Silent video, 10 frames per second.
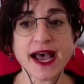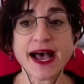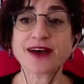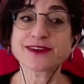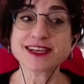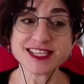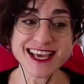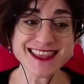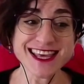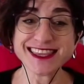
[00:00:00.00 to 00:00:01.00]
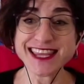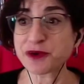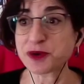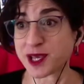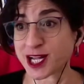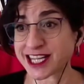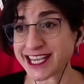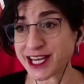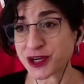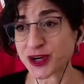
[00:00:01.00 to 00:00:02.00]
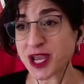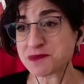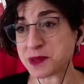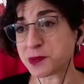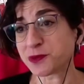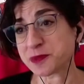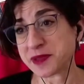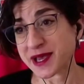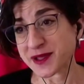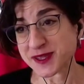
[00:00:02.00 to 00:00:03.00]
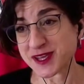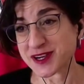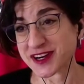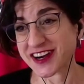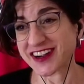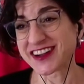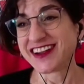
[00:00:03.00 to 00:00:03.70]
Having said that, they would be cleaner, people will be healthier,